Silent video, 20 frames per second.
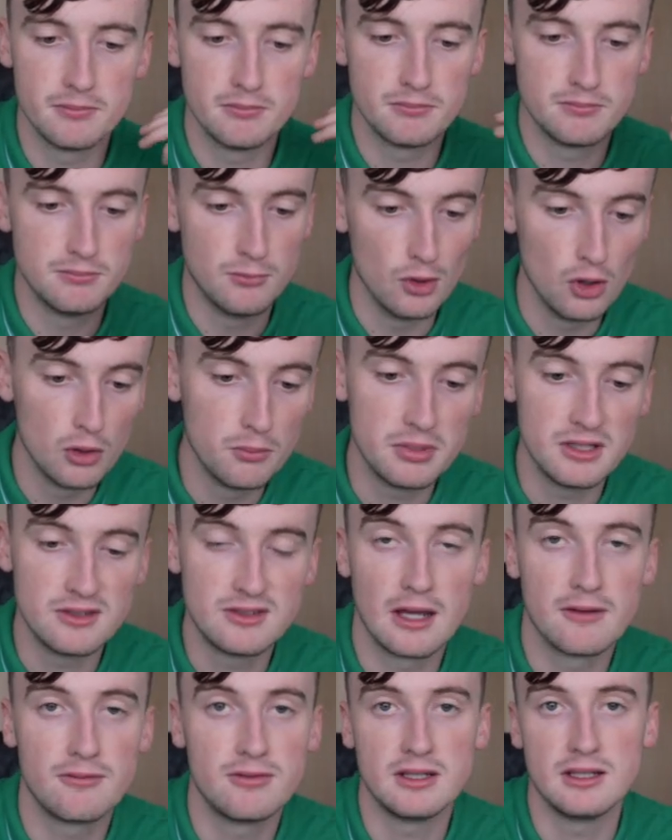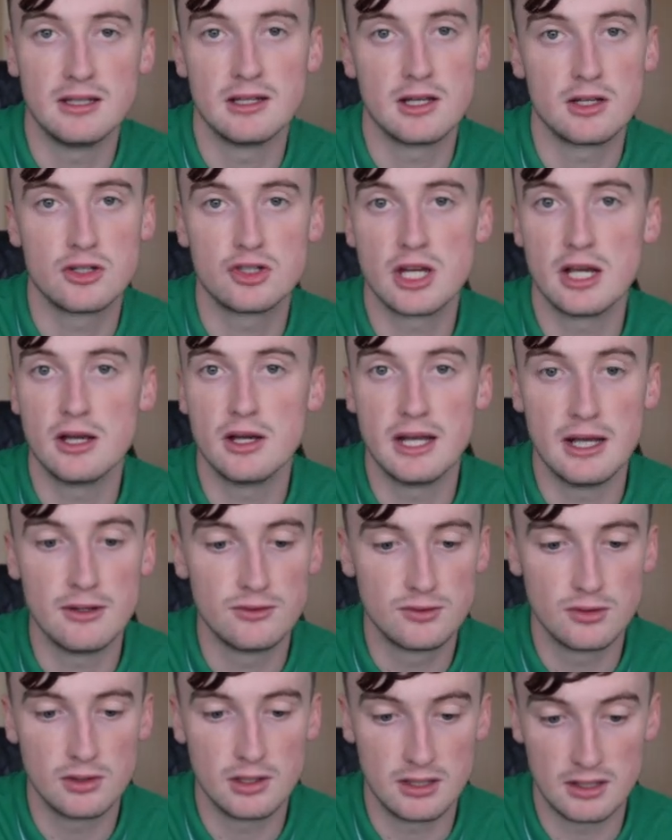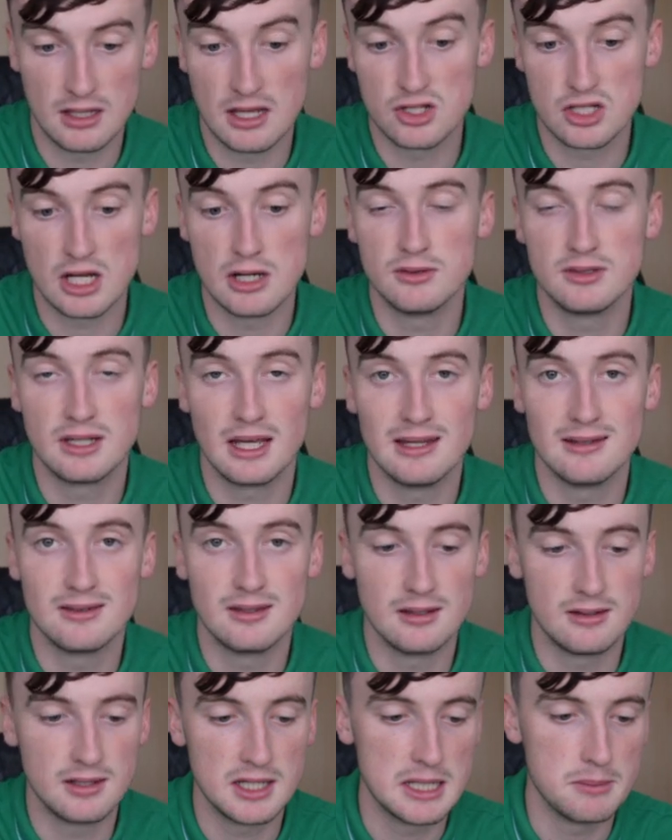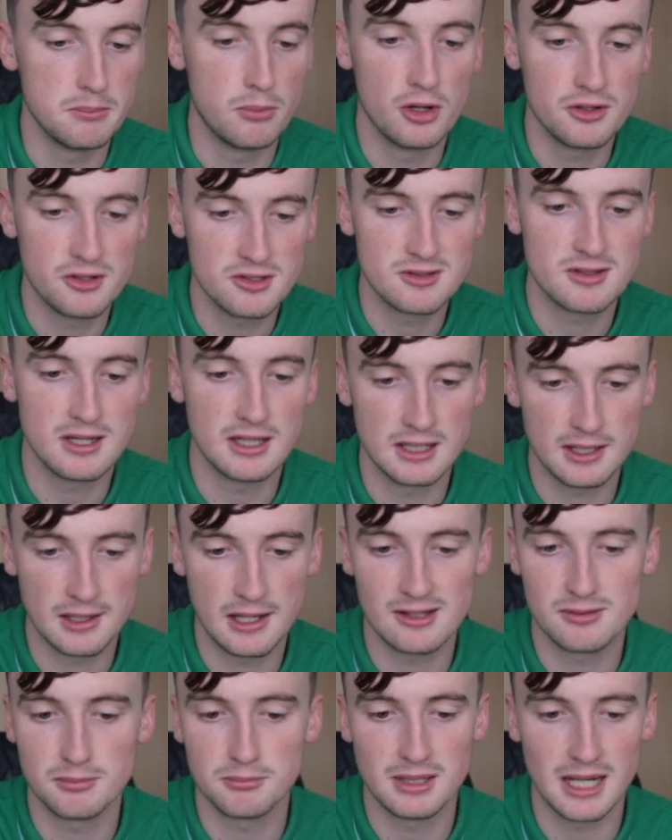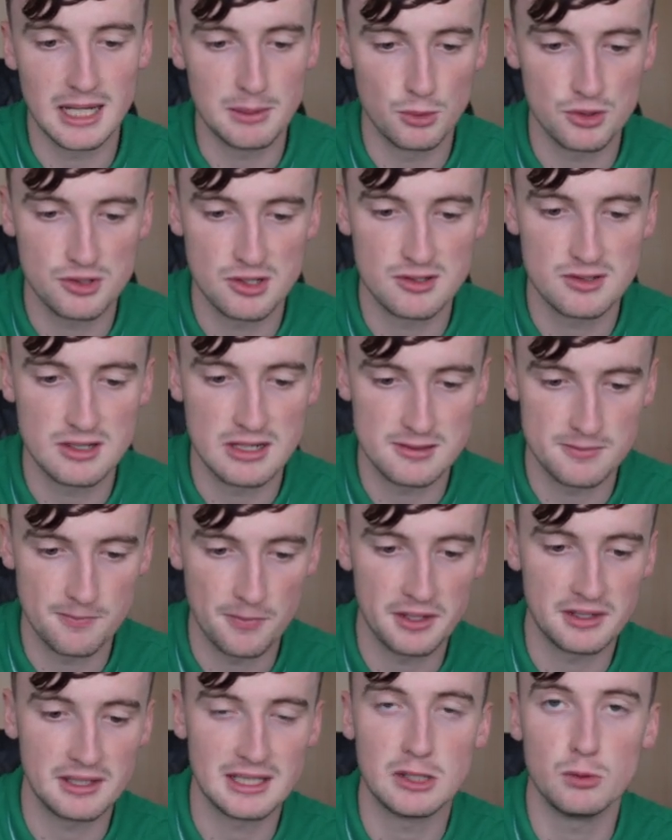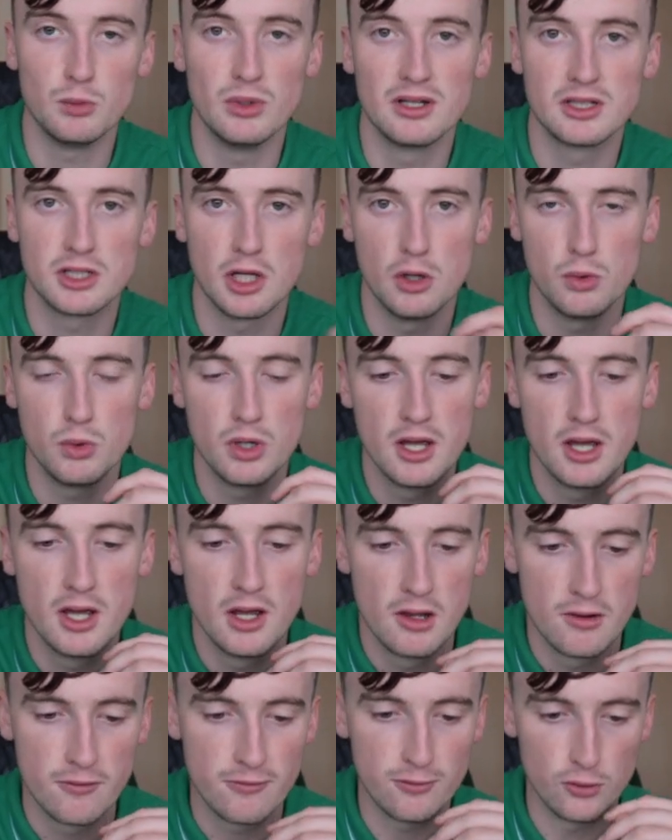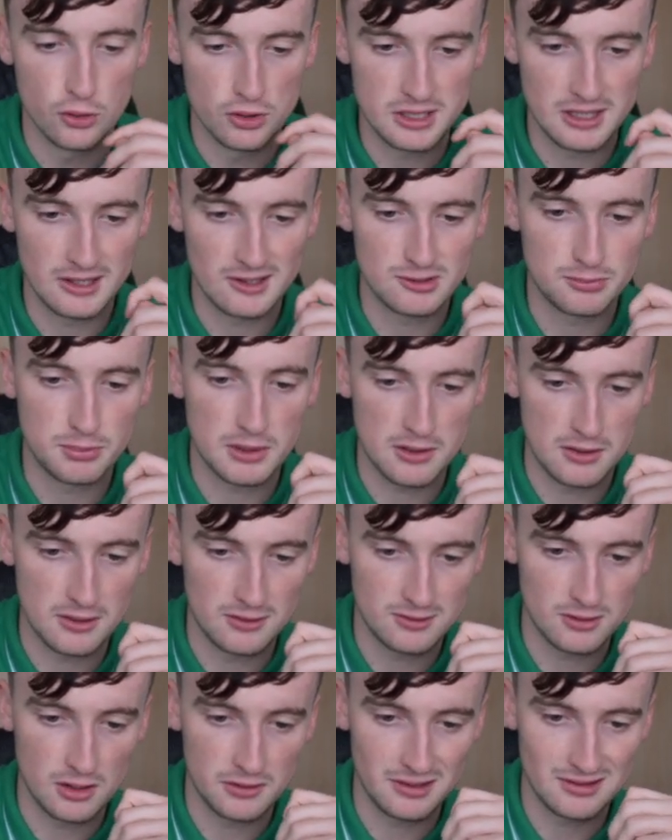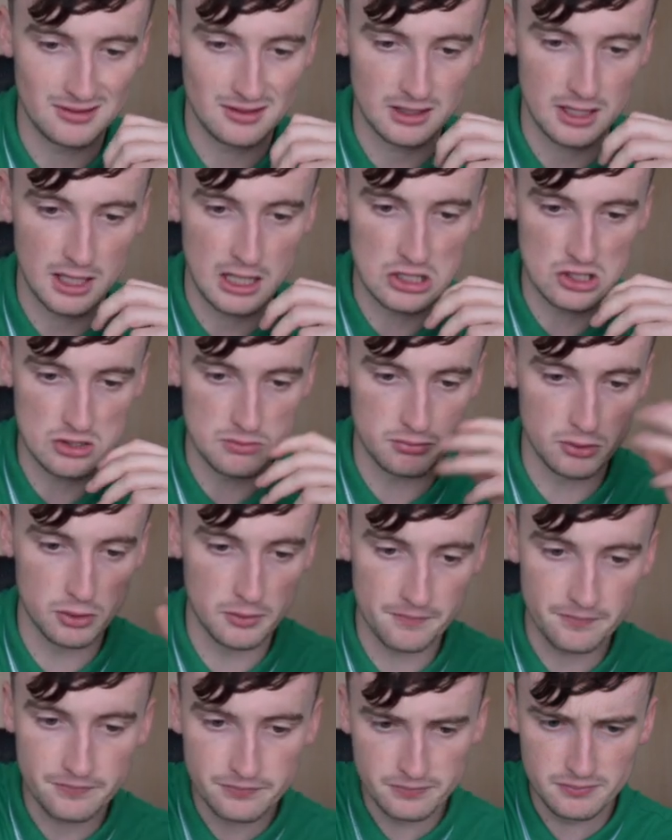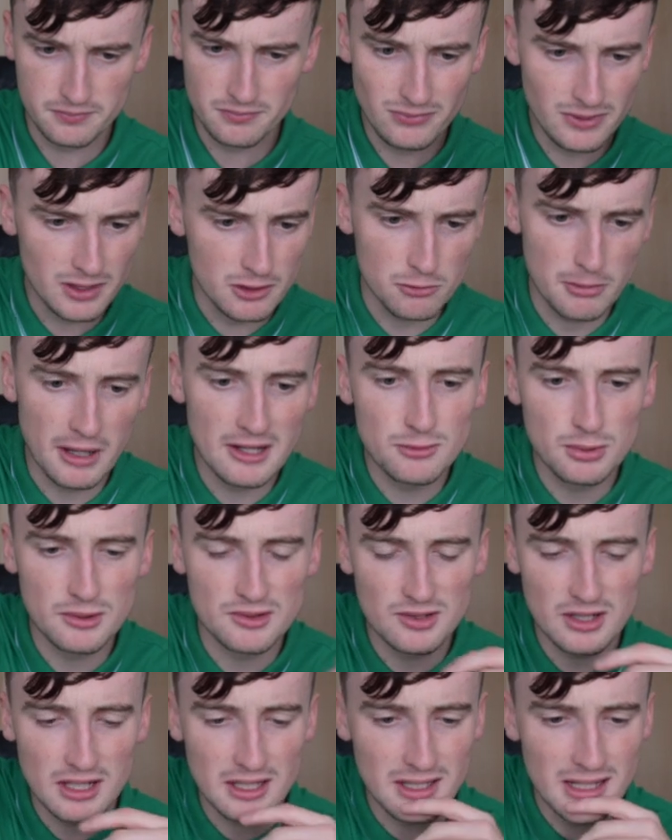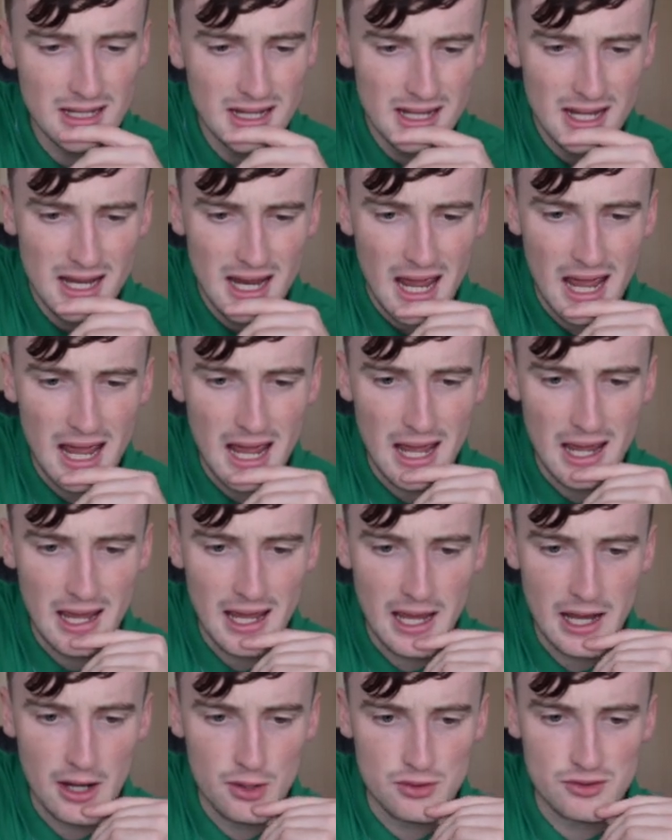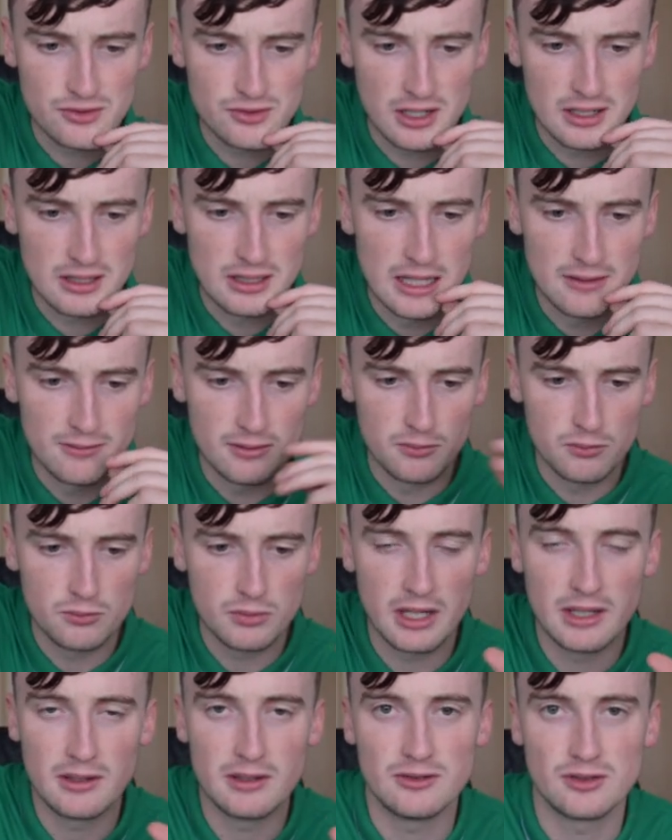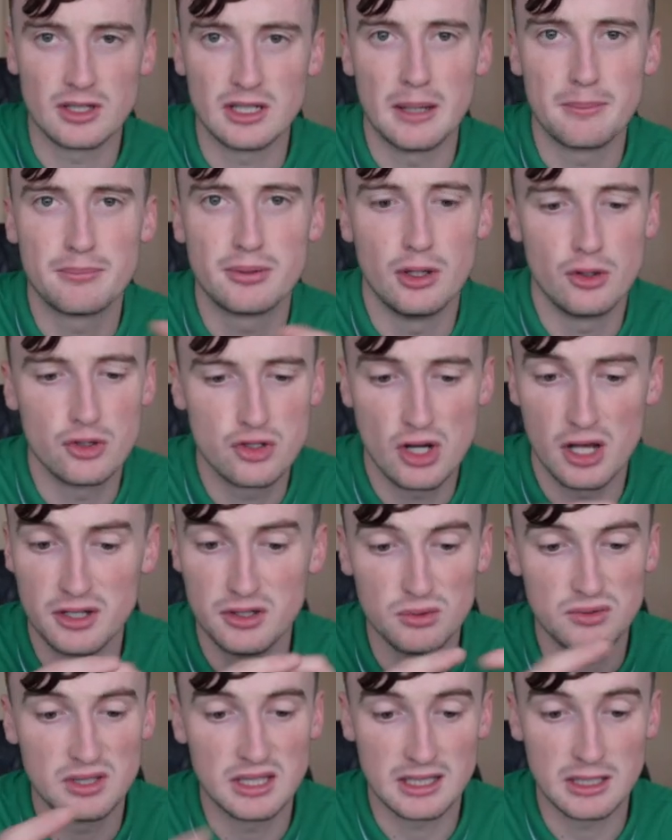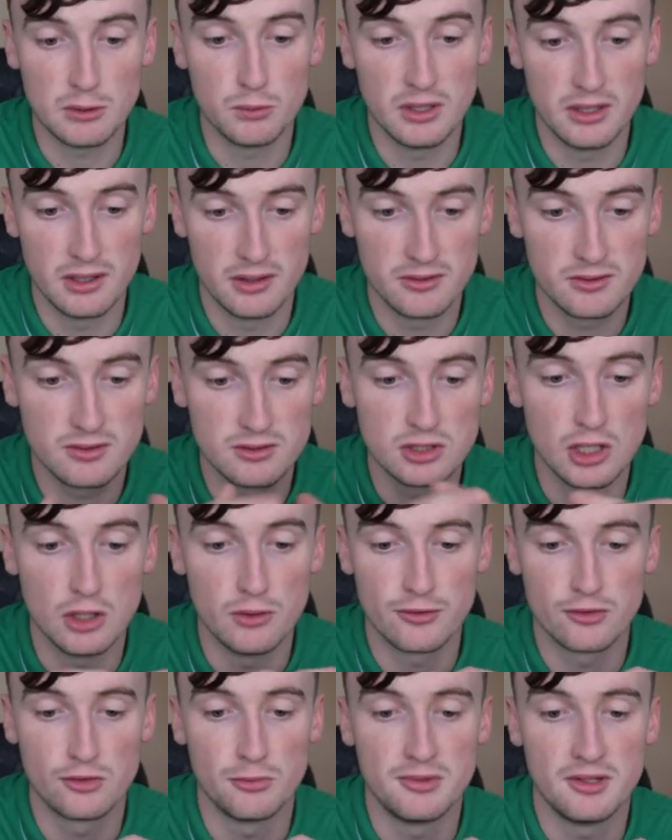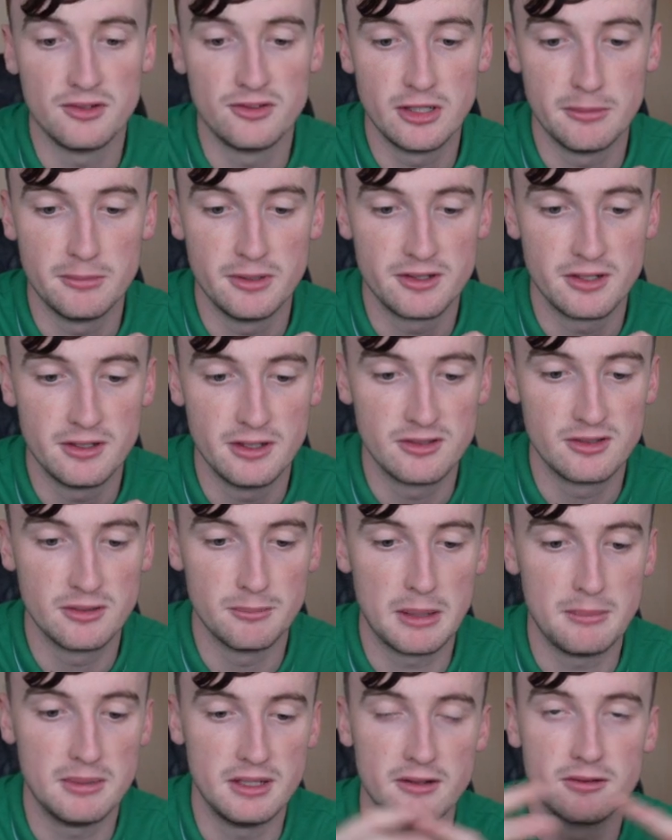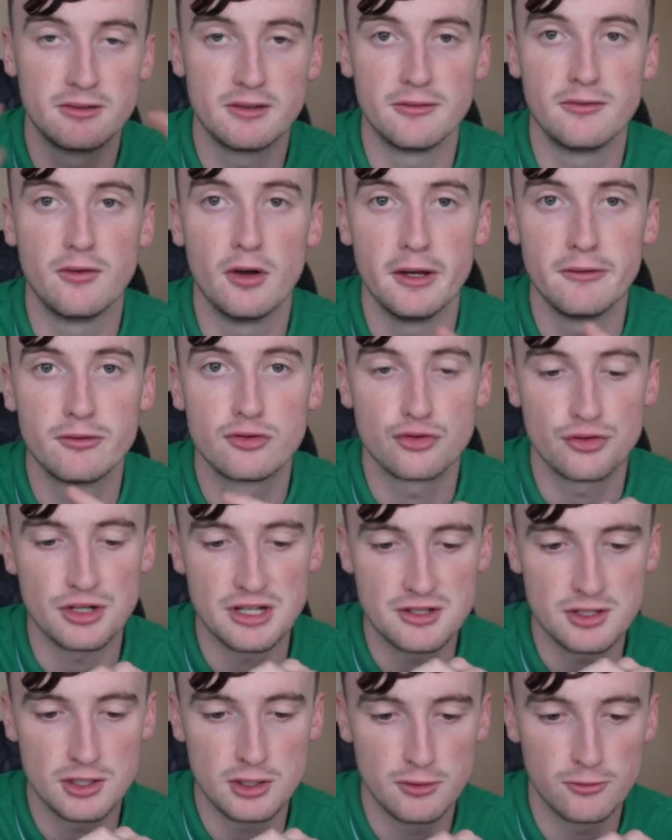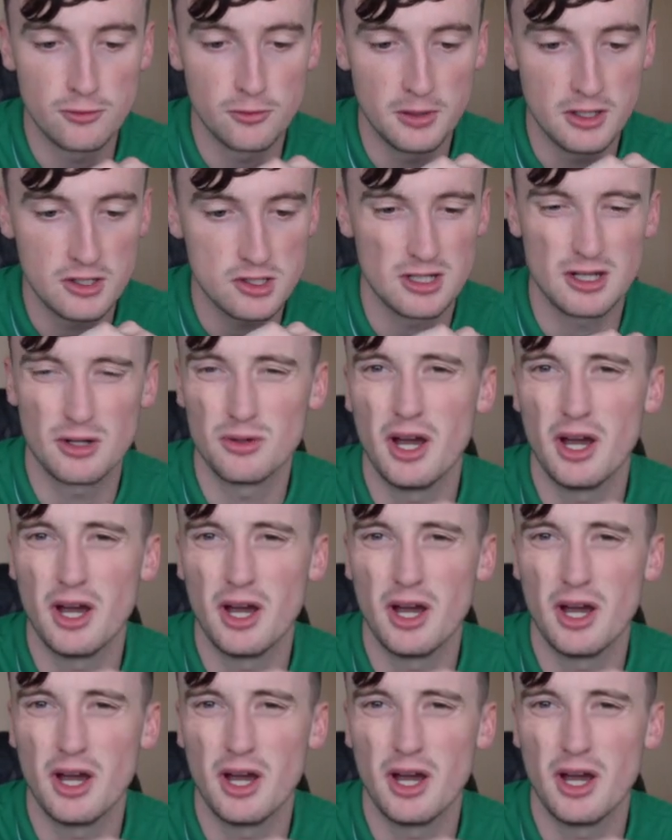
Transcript: Mulumby's definitely a shout to get into the team, but I just think he hasn't played much this season. I think he will go for the experience on this occasion, but it remains to be seen how the starting 11 he's going to approach it. I do think he will go for something similar to this, and maybe the 5-3-2 formation.